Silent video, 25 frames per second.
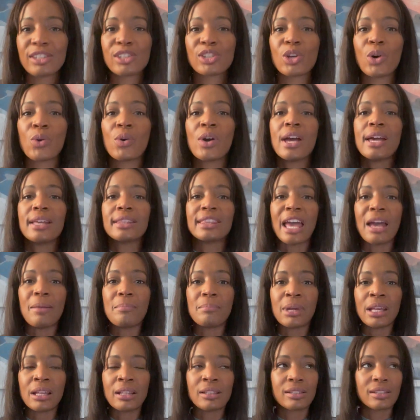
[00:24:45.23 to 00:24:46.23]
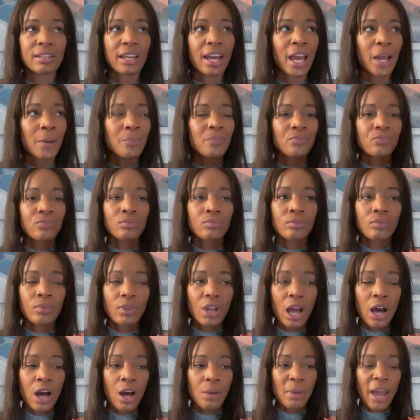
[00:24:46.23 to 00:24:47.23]
So that means that
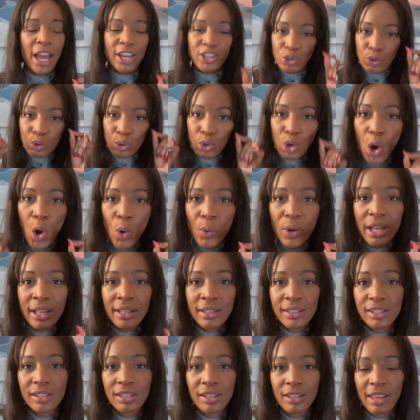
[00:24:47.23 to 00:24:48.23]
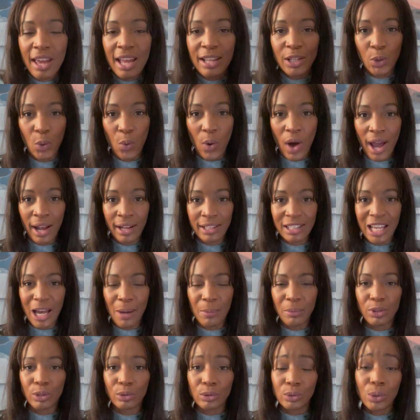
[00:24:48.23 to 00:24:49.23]
as you go into that quiet
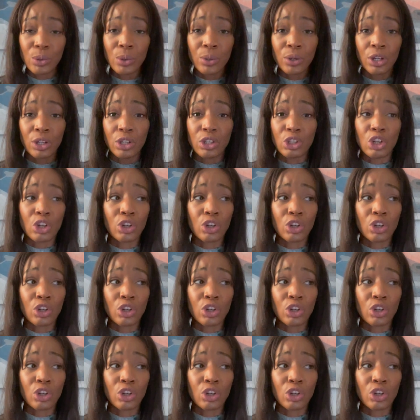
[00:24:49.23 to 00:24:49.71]
time with the Lord,